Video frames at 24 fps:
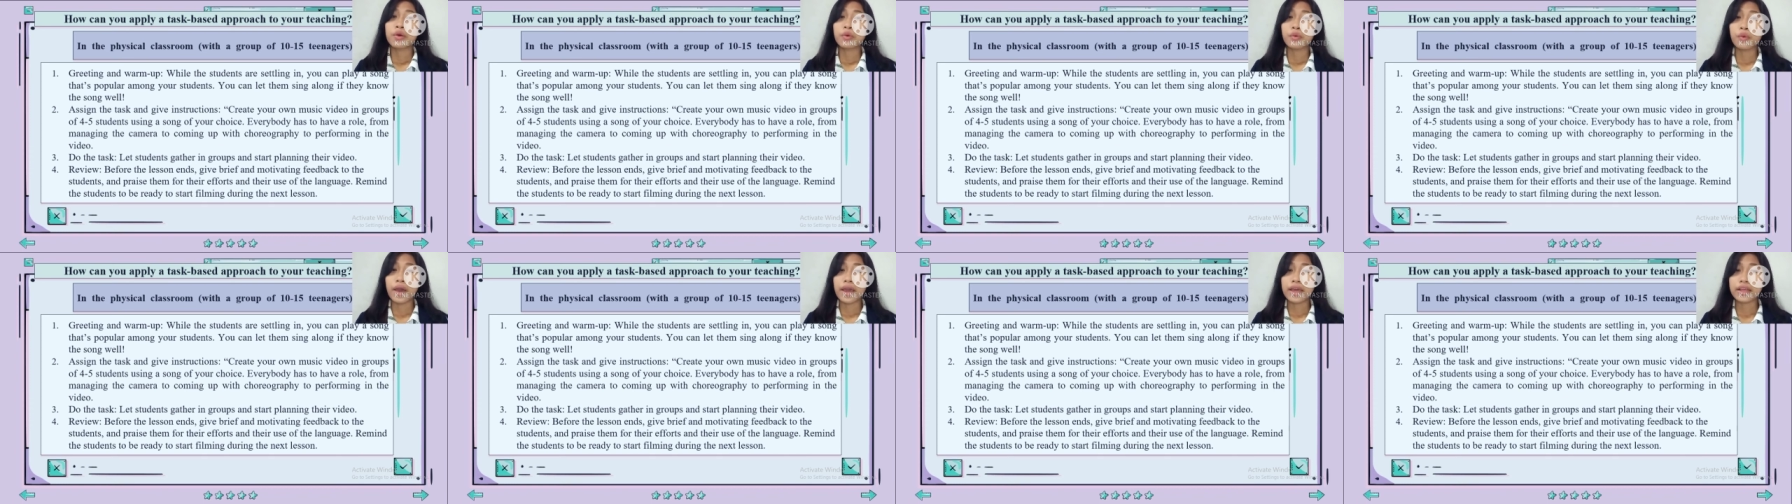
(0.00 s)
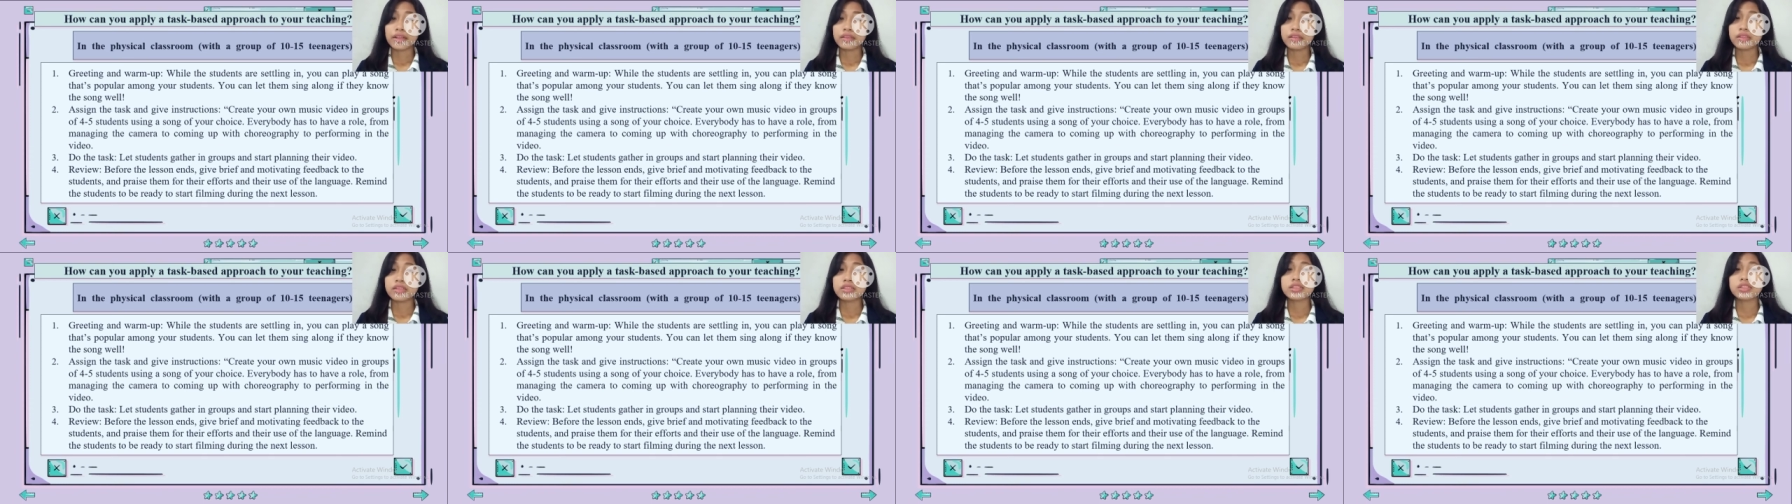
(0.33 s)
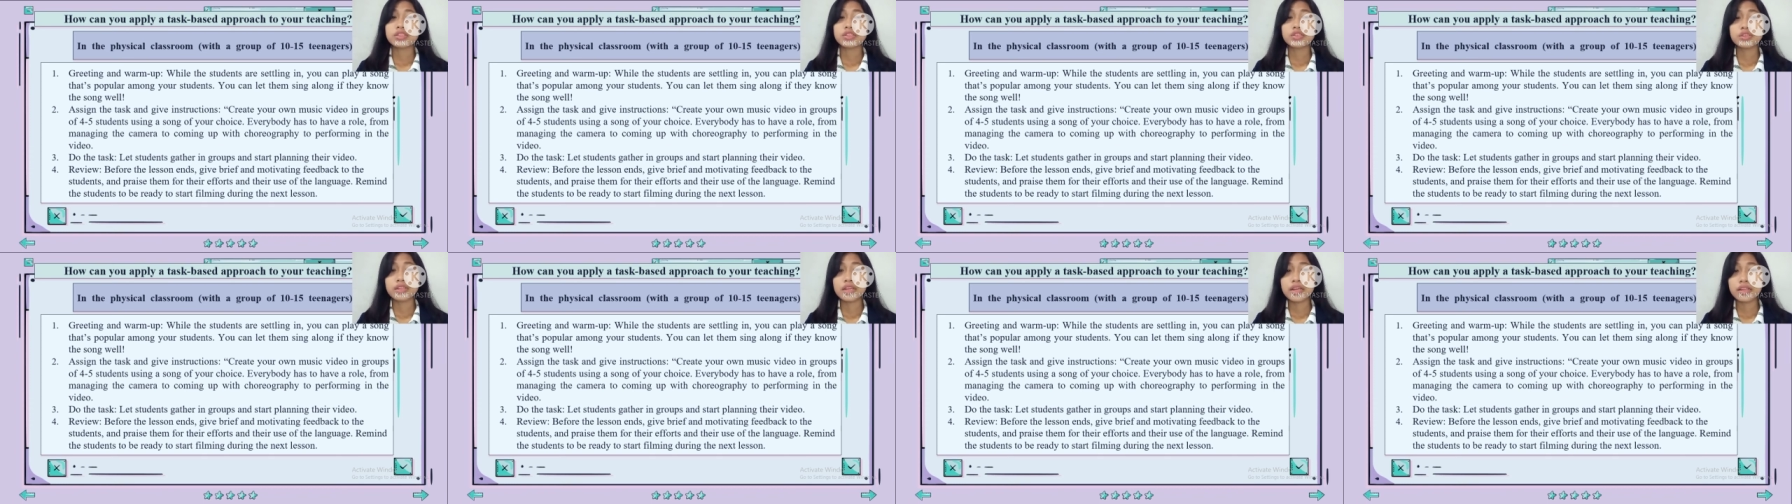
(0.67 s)
While the
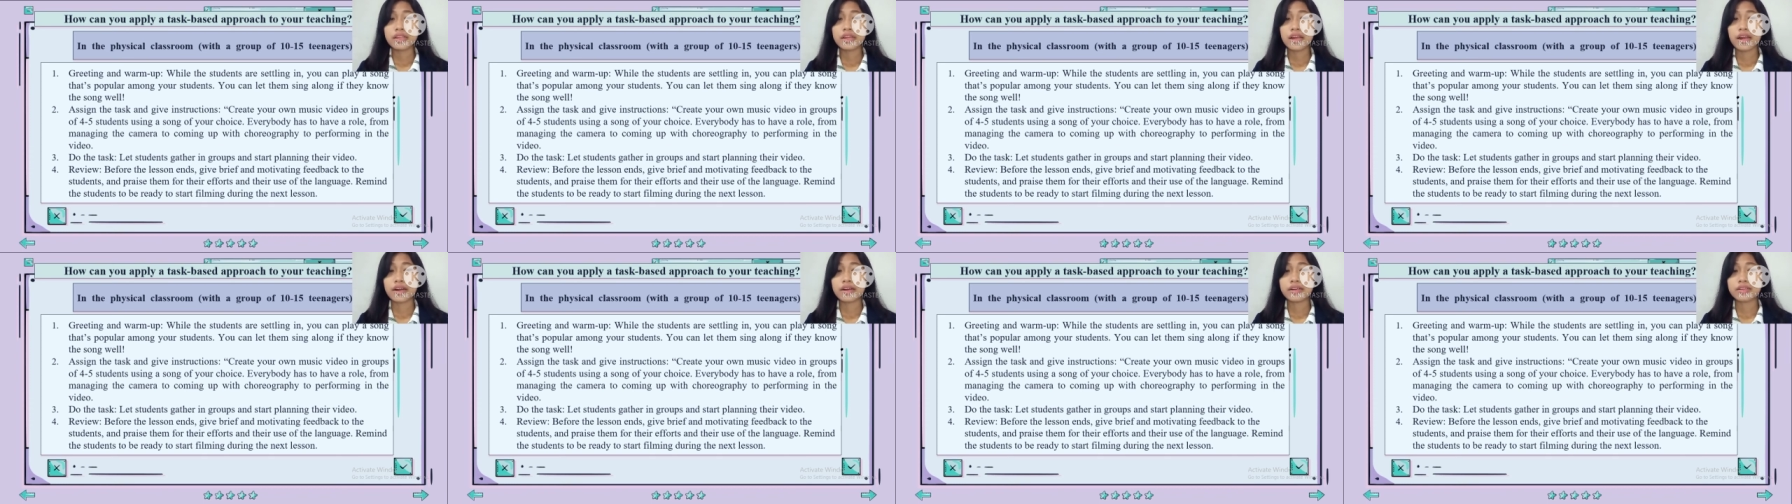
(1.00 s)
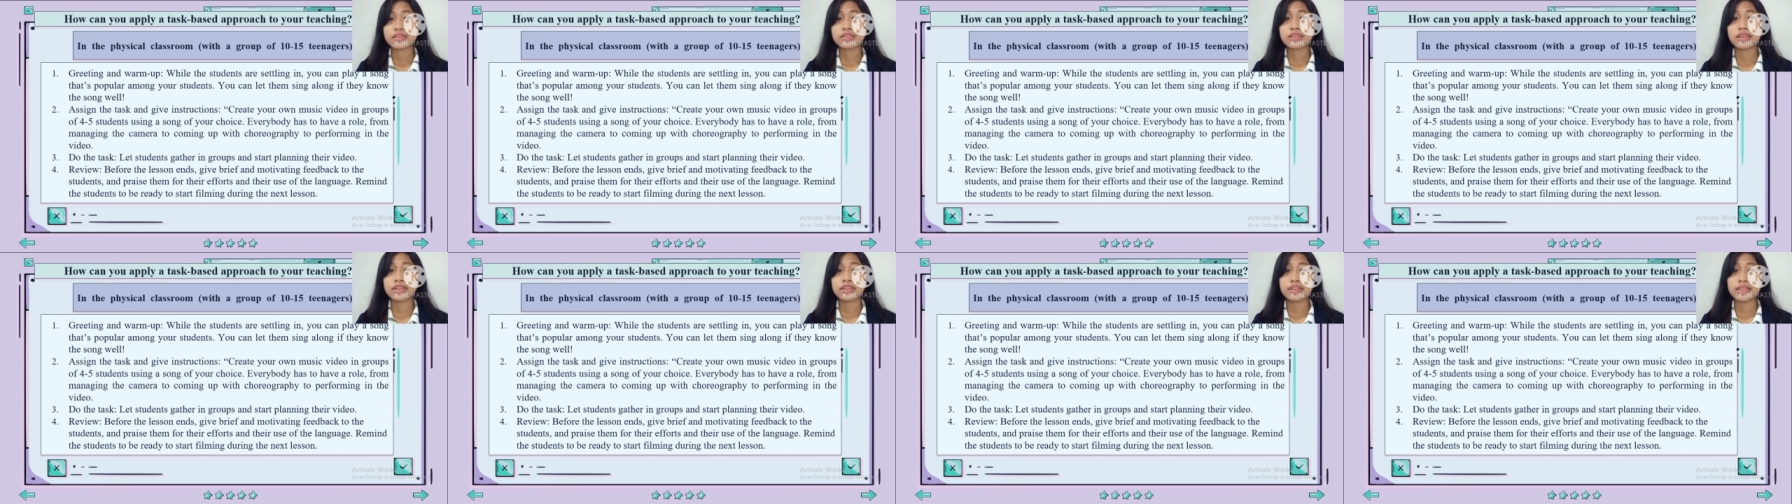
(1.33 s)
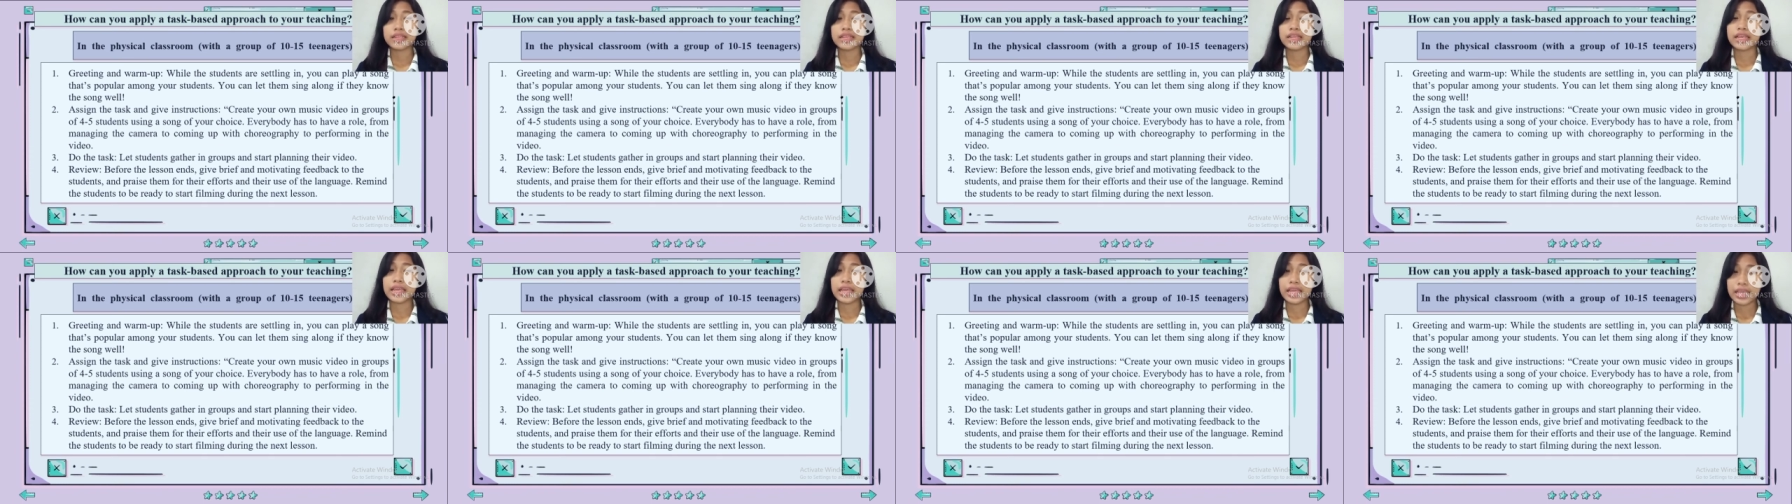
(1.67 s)
students are
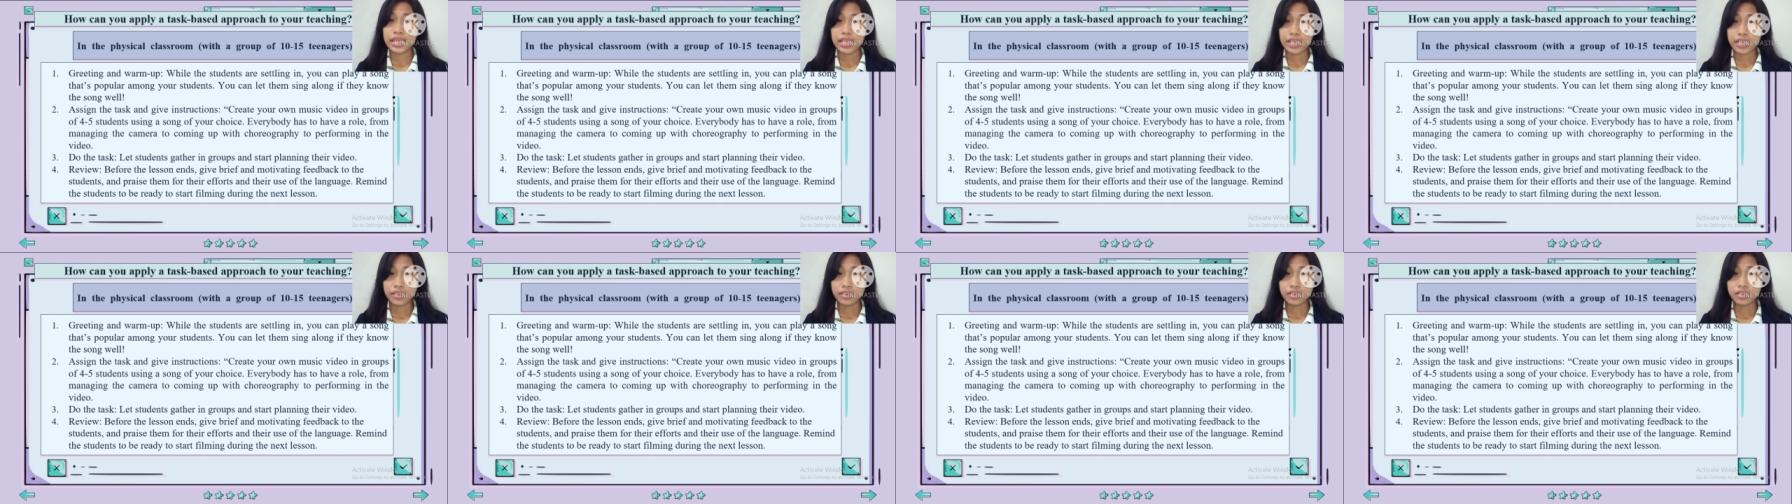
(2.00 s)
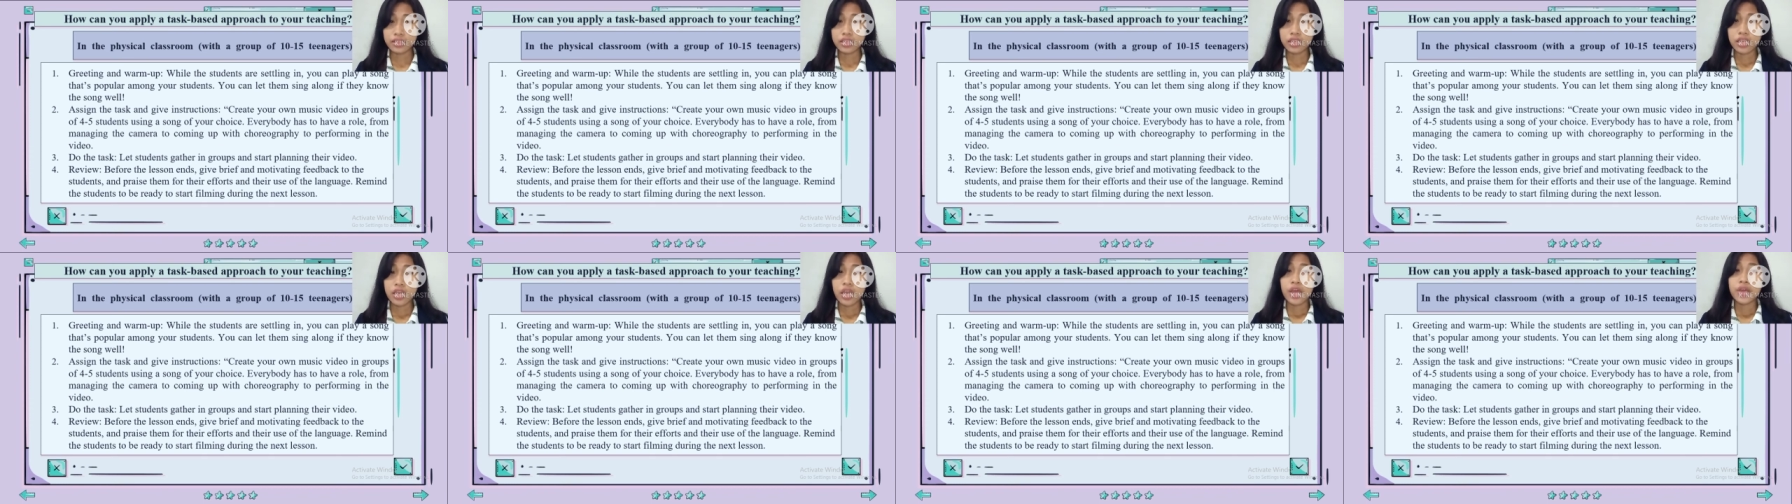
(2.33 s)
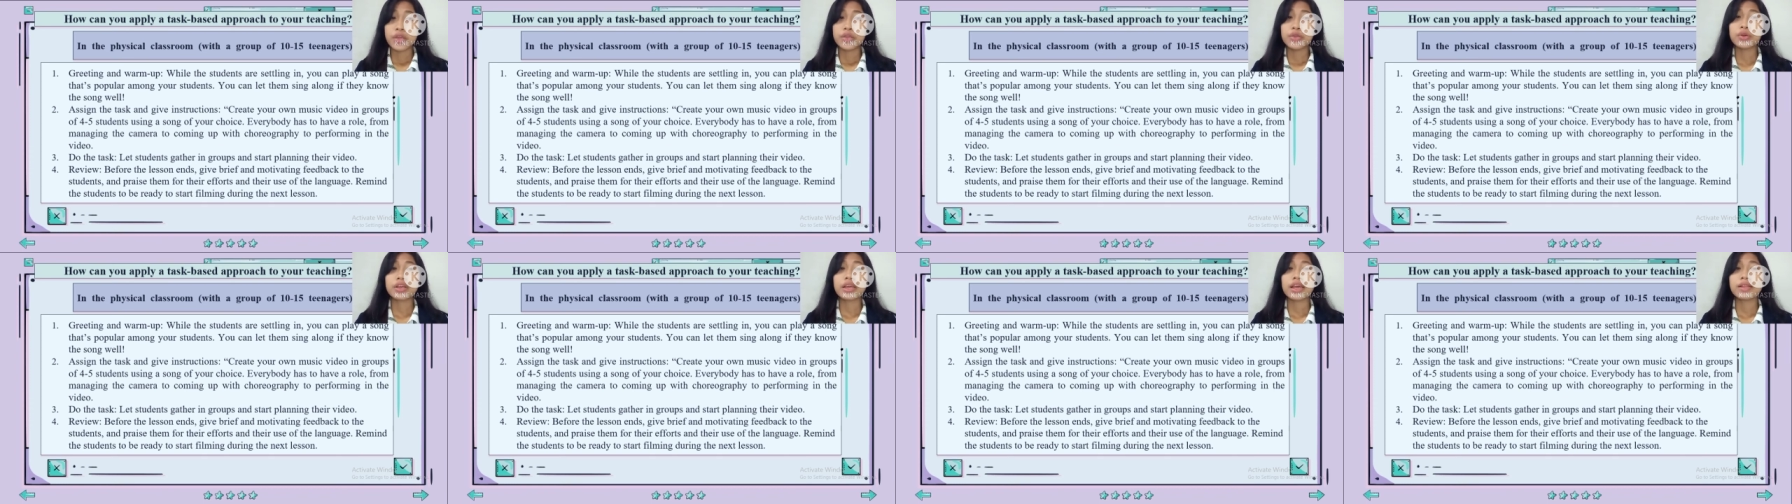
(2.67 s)
settling in,
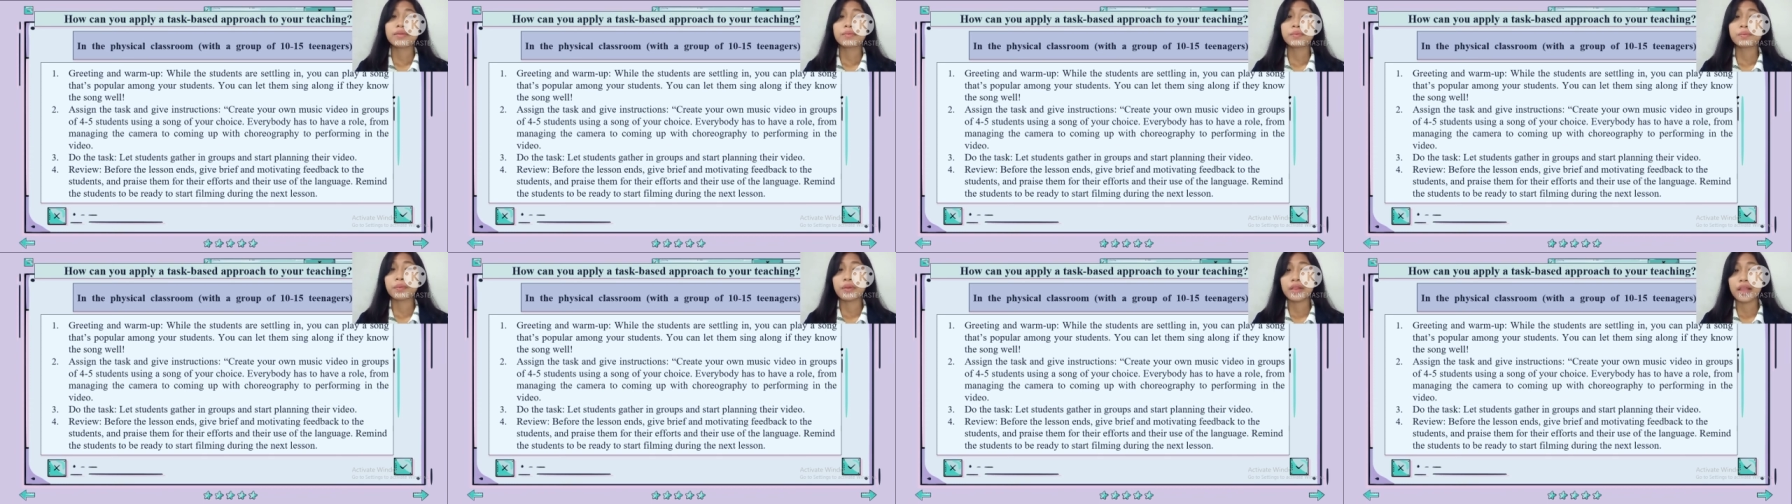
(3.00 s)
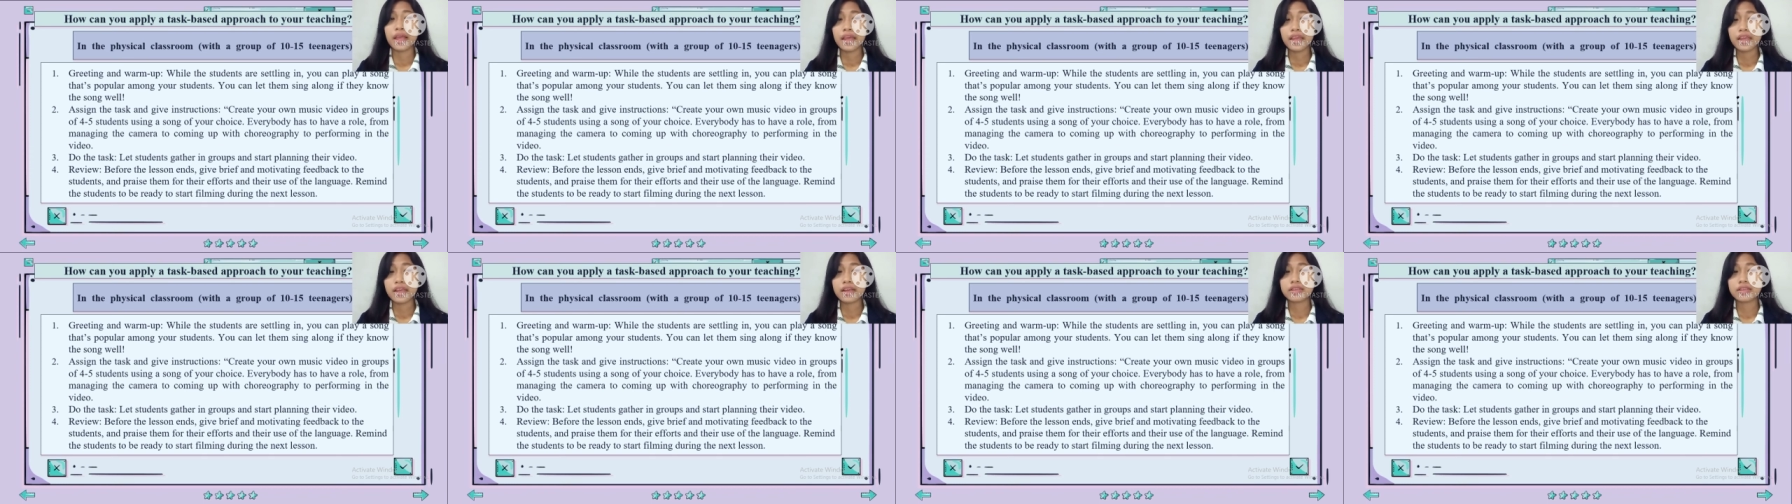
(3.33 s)
you can play